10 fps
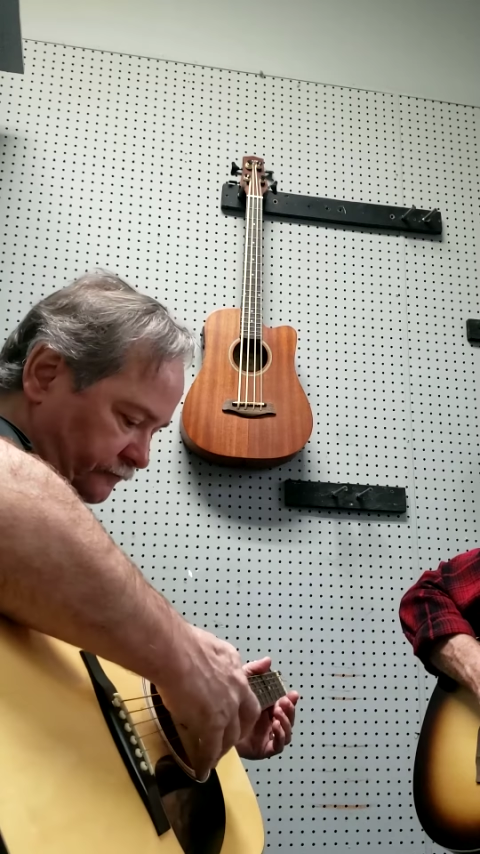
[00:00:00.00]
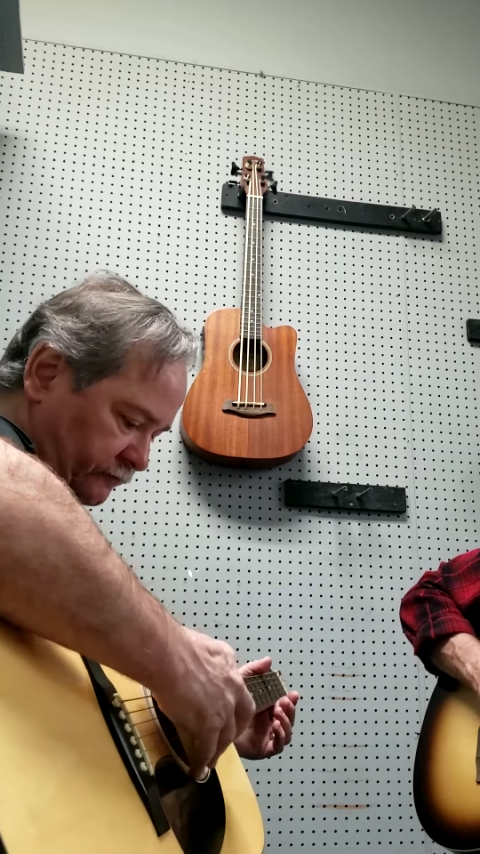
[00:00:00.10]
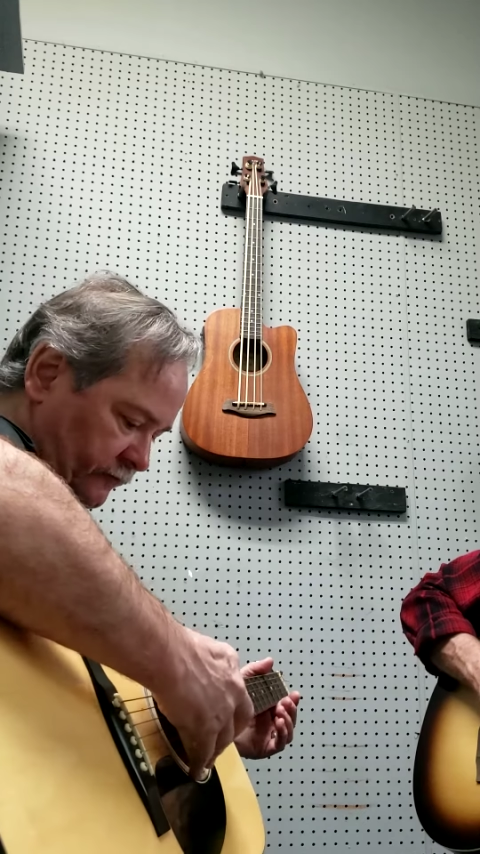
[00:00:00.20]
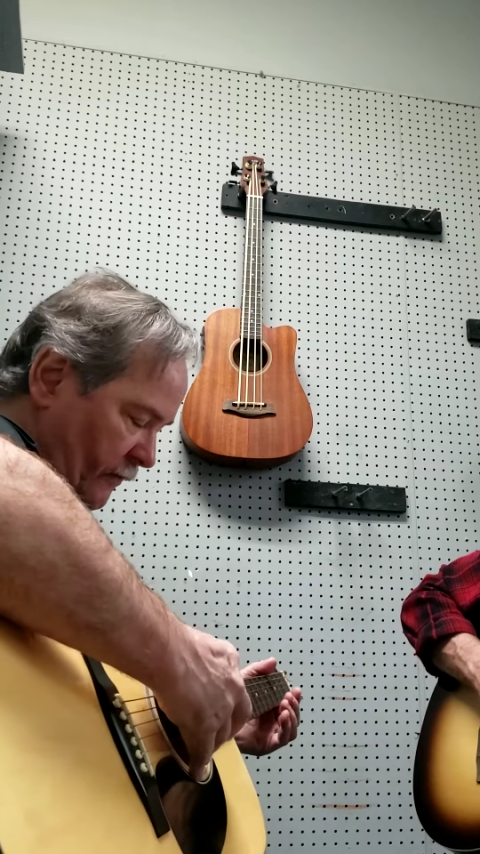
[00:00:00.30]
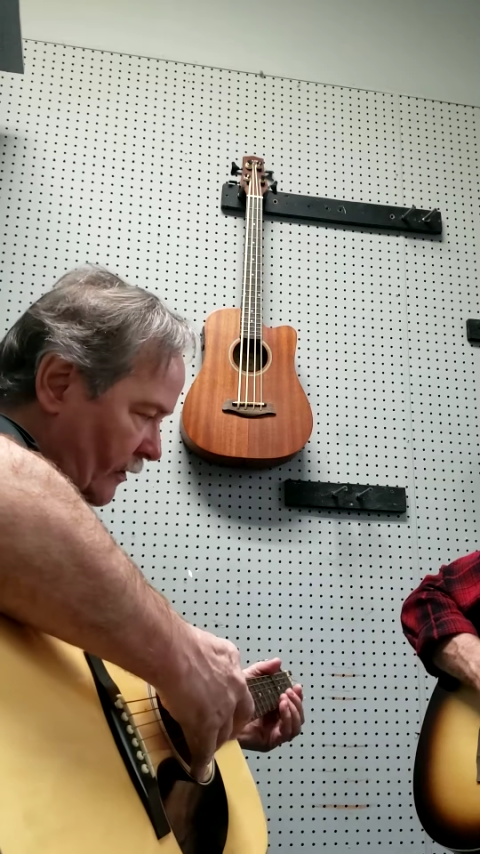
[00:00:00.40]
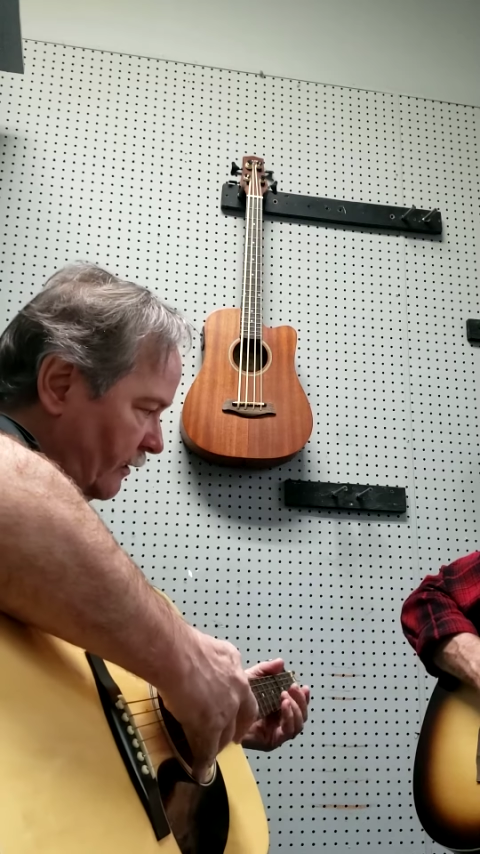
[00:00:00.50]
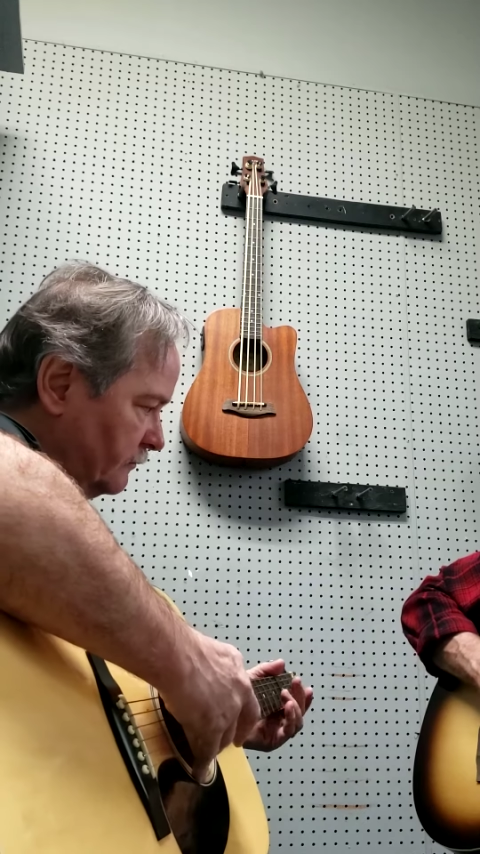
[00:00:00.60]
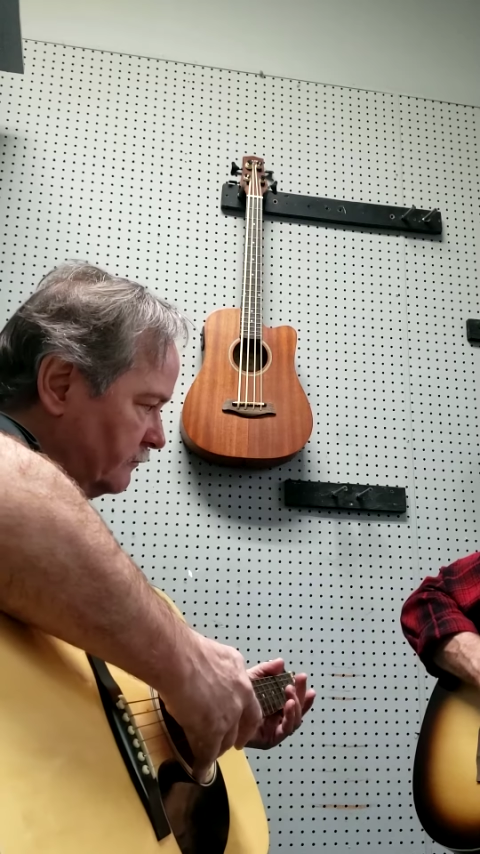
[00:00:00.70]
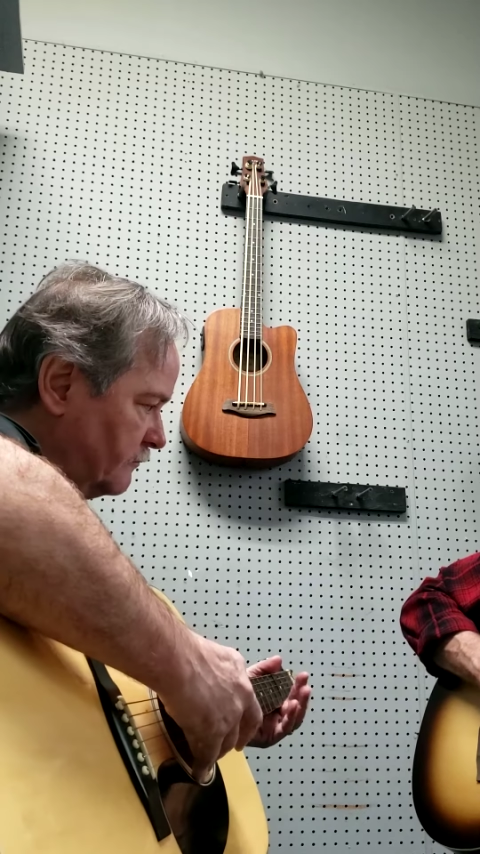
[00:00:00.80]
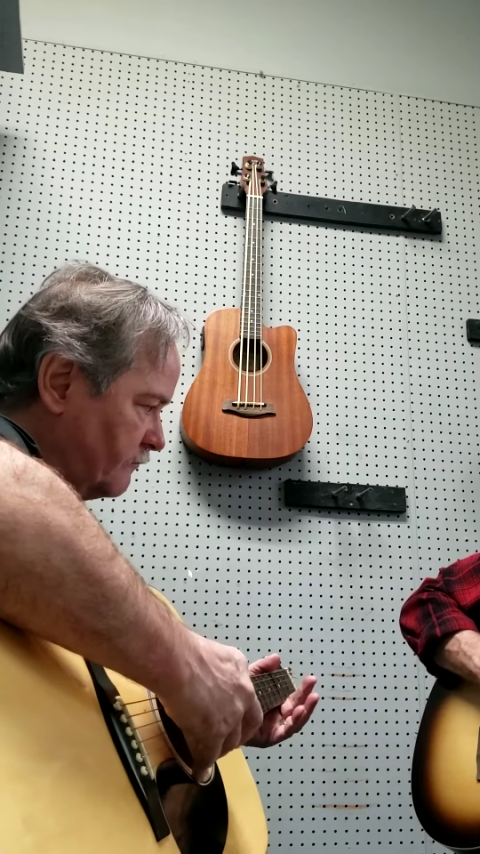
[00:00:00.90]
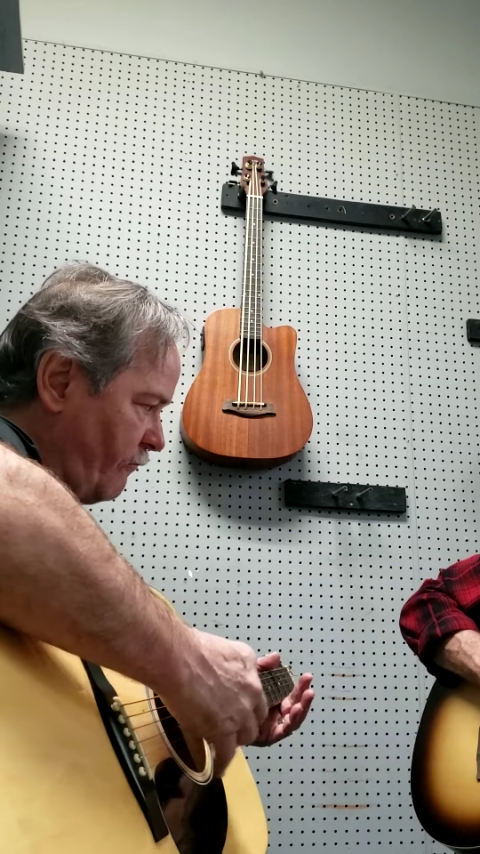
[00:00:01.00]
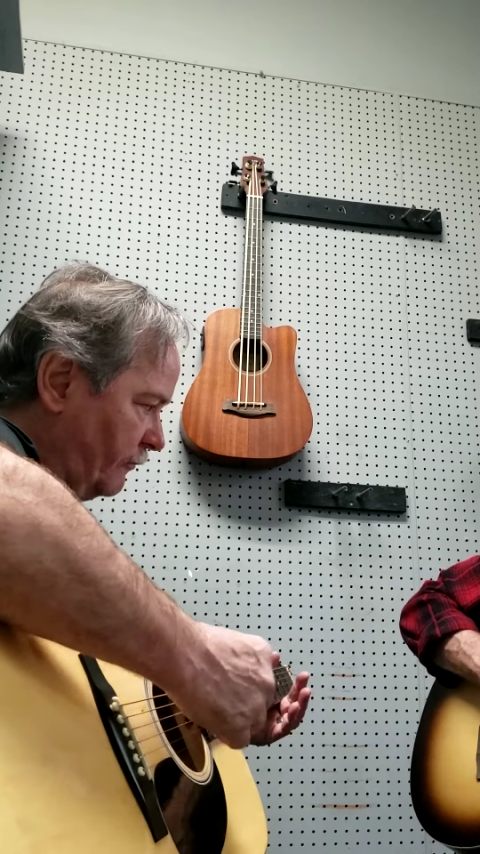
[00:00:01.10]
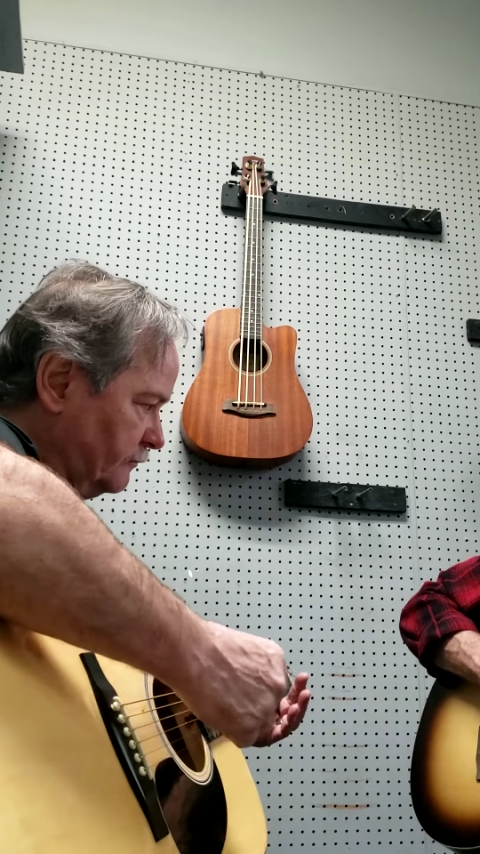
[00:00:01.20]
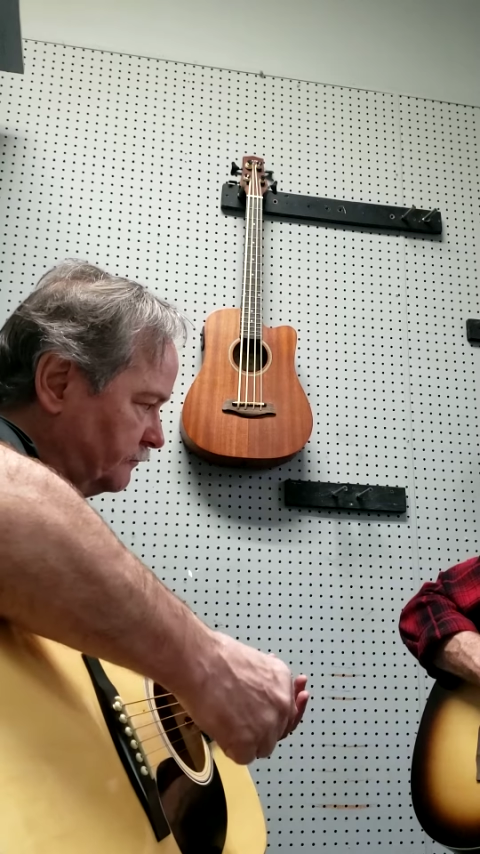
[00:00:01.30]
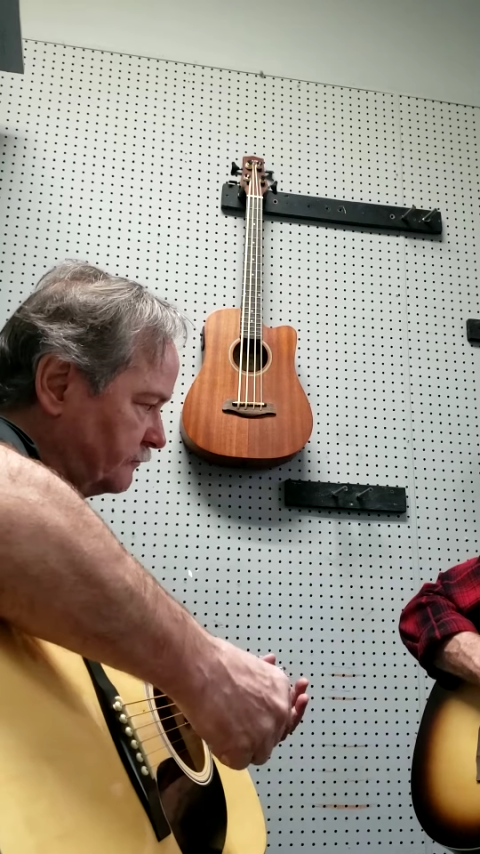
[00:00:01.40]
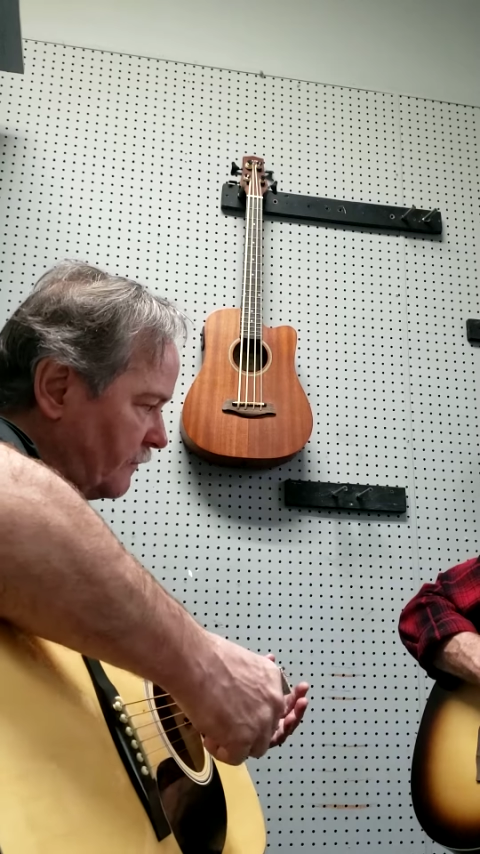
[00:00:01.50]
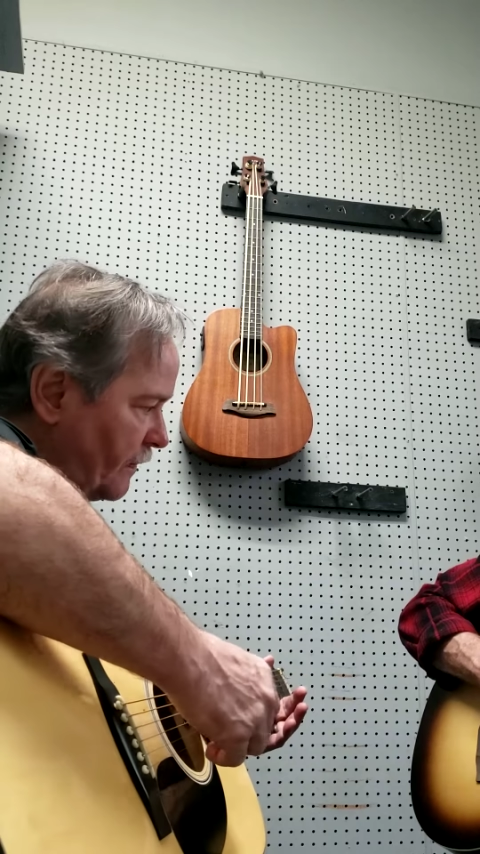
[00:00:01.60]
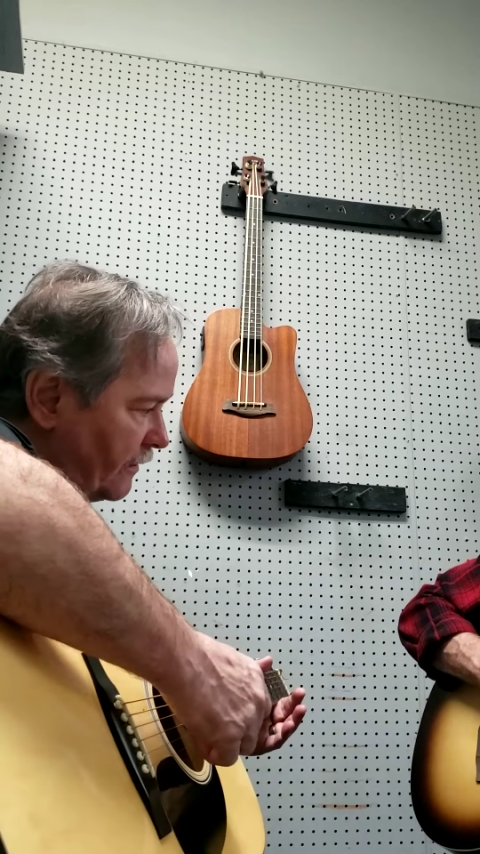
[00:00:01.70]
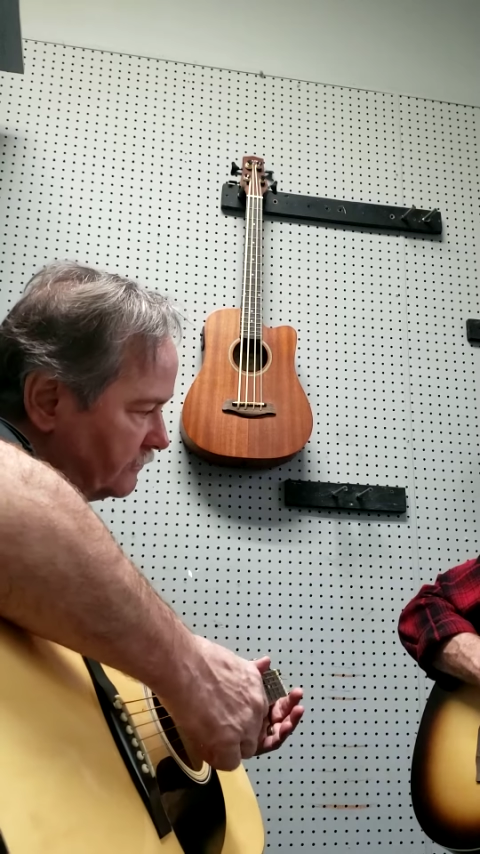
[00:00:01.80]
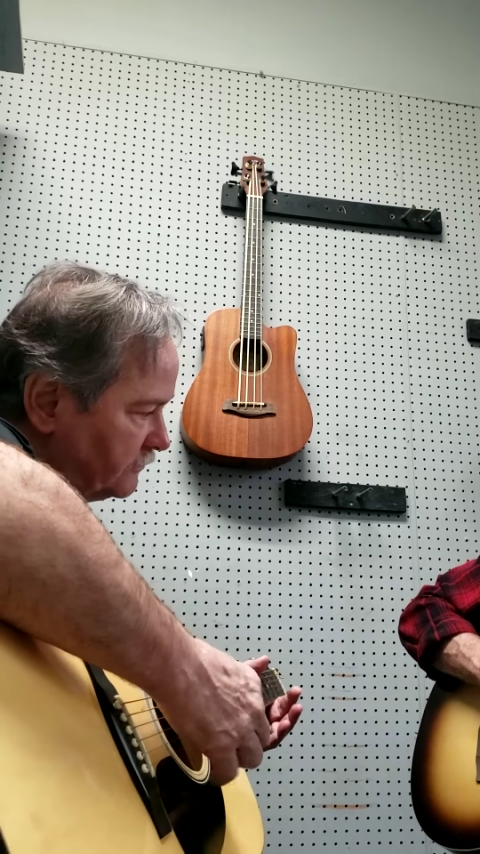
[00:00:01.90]
and we want the pick also to be
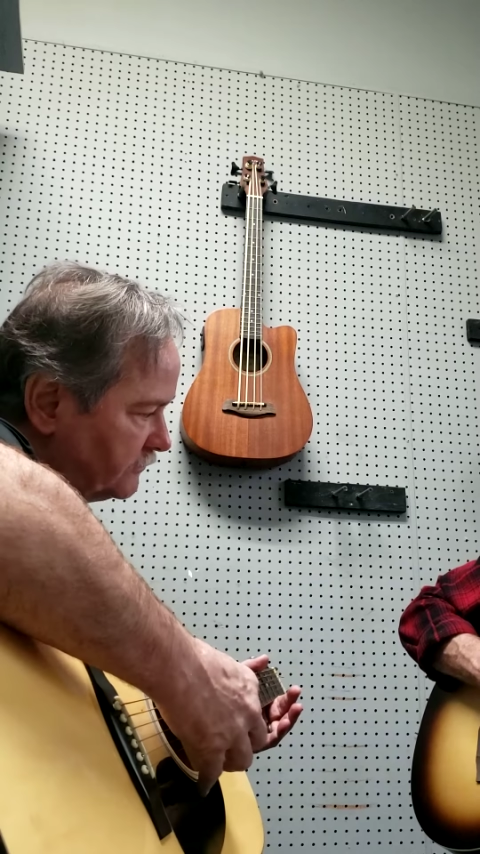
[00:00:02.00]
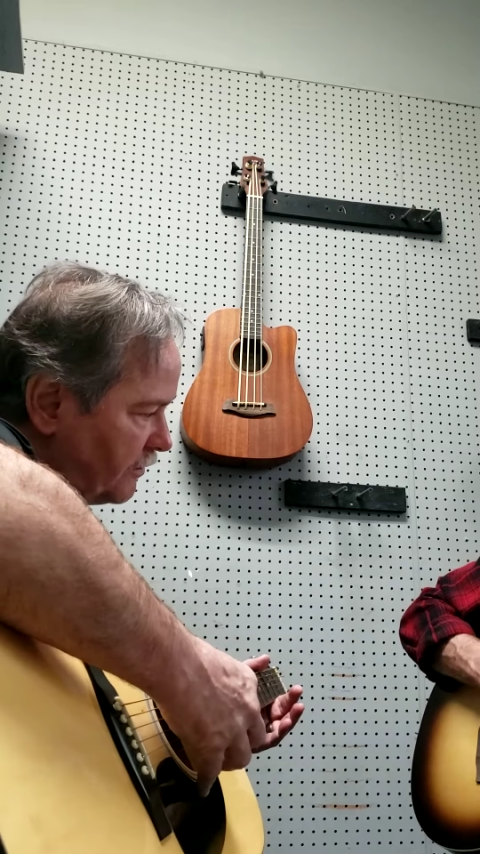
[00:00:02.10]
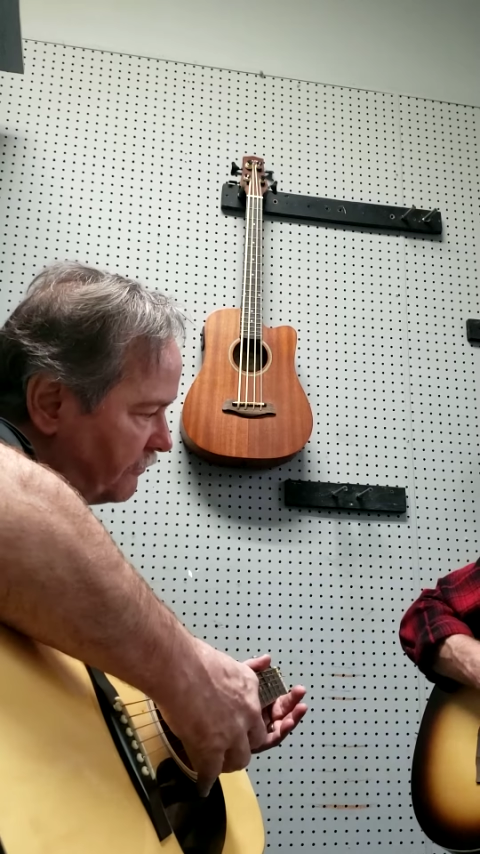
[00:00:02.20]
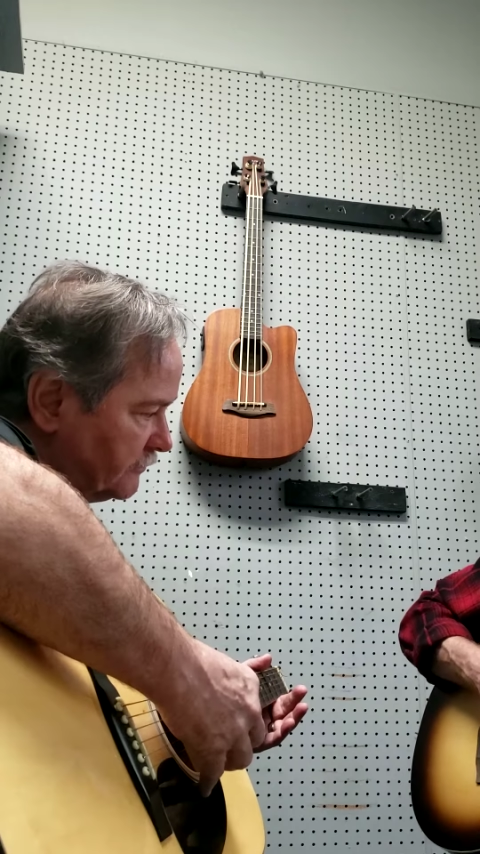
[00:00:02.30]
square with the guitar.